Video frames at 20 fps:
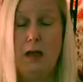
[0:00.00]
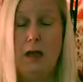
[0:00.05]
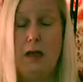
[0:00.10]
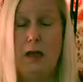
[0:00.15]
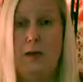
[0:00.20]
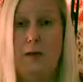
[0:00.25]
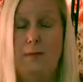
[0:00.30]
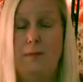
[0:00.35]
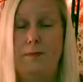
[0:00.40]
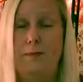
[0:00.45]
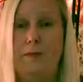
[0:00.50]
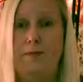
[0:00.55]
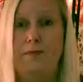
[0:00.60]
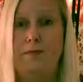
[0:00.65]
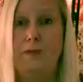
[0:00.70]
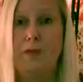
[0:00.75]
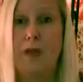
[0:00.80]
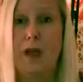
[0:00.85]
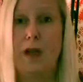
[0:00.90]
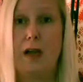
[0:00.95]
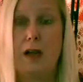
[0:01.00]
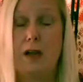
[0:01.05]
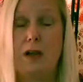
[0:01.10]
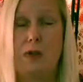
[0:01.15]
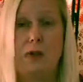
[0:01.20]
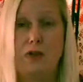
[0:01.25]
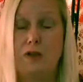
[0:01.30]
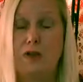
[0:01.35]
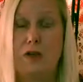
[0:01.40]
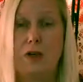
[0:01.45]

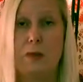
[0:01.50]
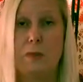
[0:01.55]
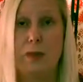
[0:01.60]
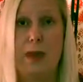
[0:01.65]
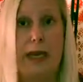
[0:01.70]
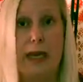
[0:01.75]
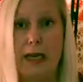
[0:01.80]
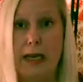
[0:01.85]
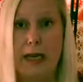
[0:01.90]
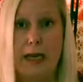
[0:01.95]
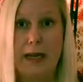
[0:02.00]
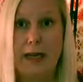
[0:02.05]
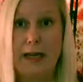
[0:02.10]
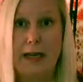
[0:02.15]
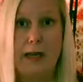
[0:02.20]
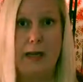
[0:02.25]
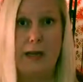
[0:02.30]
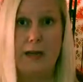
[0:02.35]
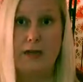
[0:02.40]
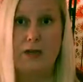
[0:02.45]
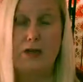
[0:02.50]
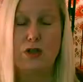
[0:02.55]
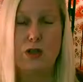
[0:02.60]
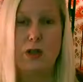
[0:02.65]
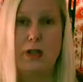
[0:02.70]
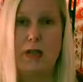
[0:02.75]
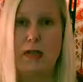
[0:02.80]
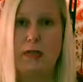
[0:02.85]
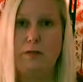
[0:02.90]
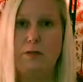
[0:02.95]
I started panicking, and I
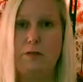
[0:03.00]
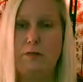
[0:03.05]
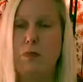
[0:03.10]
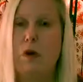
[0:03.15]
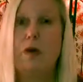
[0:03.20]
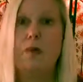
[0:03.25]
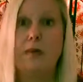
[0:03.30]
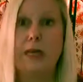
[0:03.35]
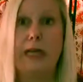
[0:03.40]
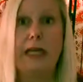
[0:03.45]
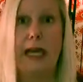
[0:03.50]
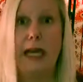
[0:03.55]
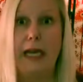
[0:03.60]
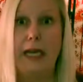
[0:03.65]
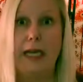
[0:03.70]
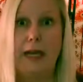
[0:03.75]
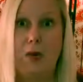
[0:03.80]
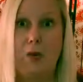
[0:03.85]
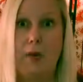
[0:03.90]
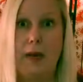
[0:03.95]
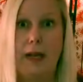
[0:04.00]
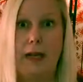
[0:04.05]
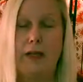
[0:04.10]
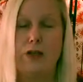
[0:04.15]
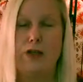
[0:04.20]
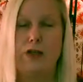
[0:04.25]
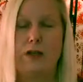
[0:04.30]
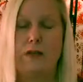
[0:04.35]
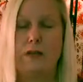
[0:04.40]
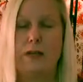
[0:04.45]
started probably gaining
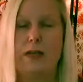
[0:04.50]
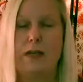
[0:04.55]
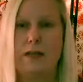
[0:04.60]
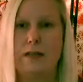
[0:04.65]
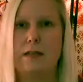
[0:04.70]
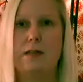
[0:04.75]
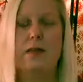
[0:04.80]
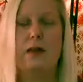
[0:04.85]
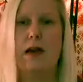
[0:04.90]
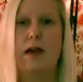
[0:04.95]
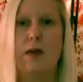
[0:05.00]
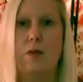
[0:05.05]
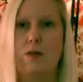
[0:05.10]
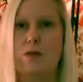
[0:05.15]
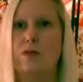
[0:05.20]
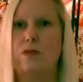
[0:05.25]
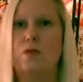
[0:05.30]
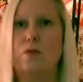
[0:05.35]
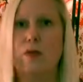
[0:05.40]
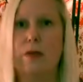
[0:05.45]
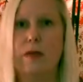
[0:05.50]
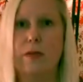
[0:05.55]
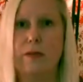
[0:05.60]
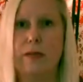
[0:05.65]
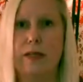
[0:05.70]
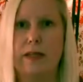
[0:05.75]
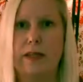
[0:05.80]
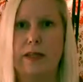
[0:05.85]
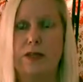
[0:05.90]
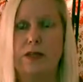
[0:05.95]
weight just because I was worried
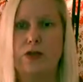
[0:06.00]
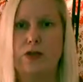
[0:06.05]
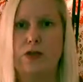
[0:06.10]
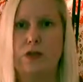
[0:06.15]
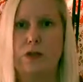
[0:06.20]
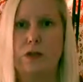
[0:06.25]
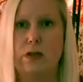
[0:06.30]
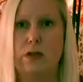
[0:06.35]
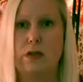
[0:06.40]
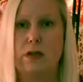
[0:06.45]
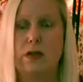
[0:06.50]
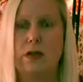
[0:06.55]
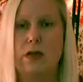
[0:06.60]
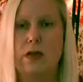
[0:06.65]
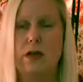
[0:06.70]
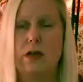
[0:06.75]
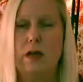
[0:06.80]
about the insurance.